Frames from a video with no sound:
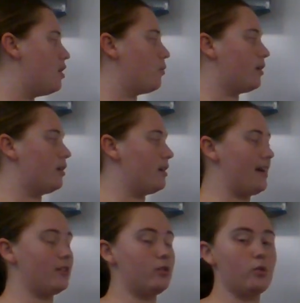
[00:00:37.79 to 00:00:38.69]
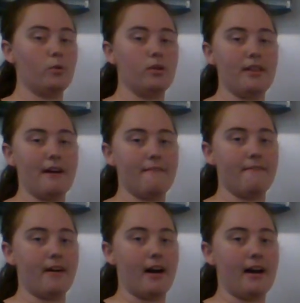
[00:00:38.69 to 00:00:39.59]
We're going to ignore that
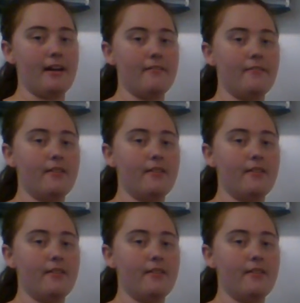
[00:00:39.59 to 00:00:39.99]
5